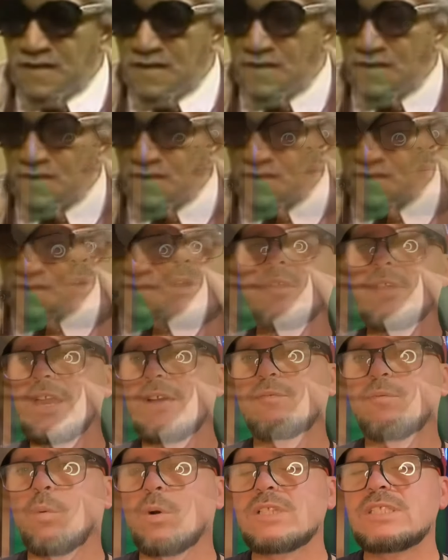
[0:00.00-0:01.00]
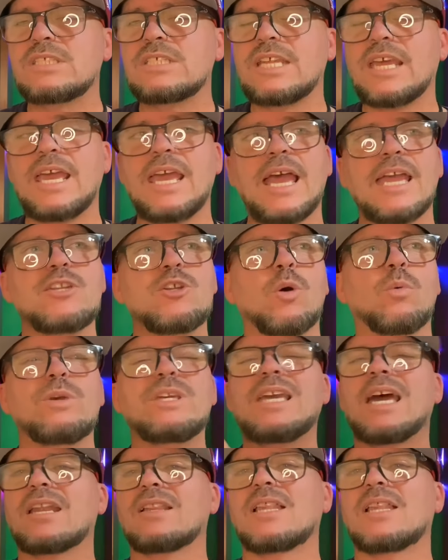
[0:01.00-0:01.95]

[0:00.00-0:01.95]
All right, we only have one today. I know we got a